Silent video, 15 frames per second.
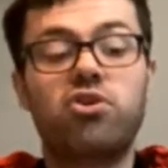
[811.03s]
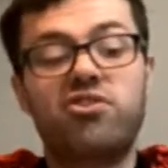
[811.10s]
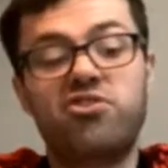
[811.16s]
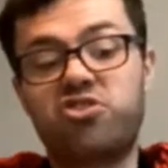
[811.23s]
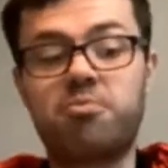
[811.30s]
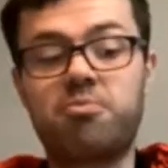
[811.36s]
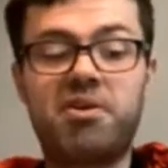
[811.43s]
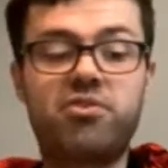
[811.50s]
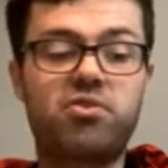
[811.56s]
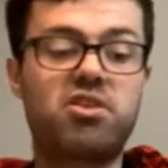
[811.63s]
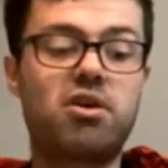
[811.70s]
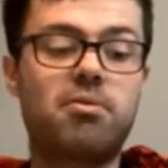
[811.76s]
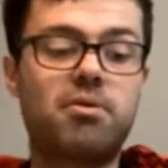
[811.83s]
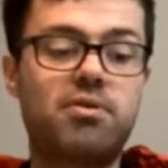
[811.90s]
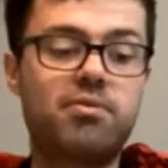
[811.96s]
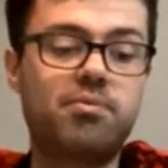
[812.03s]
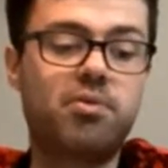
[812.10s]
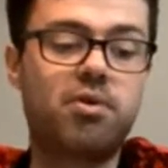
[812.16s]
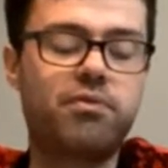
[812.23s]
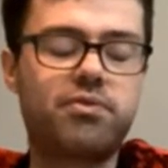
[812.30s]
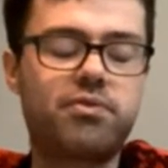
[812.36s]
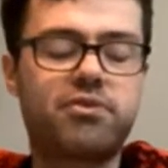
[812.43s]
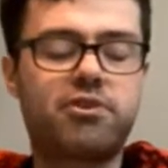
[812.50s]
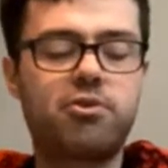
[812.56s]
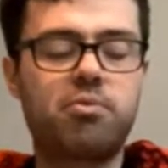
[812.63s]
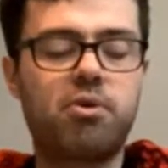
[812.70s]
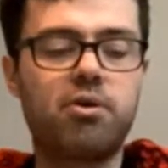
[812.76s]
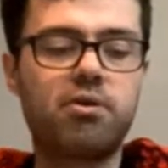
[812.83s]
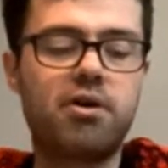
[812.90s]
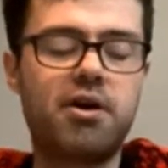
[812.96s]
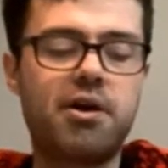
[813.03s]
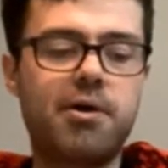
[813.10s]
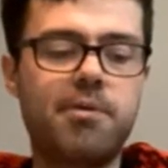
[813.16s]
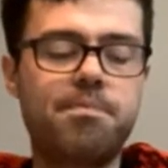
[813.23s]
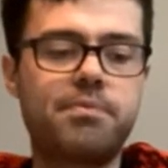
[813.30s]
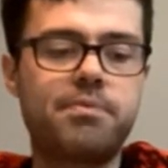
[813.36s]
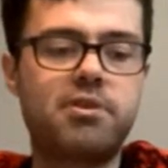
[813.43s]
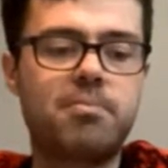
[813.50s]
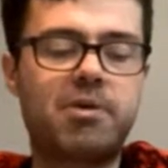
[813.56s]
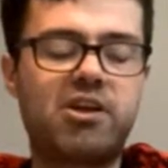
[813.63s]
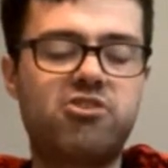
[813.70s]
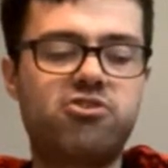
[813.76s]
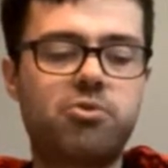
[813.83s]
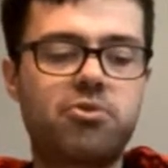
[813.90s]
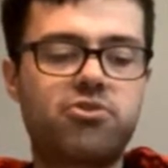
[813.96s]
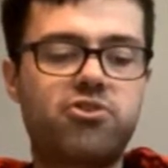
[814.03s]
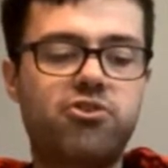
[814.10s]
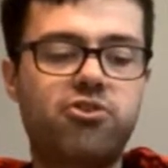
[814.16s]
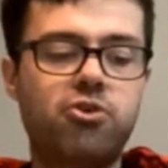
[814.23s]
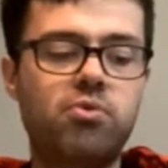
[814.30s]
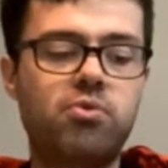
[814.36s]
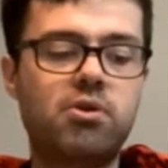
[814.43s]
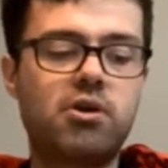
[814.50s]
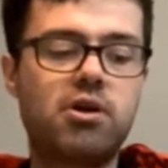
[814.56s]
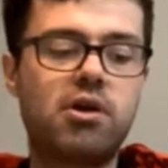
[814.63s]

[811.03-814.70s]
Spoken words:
It just depends what the manager wants to do.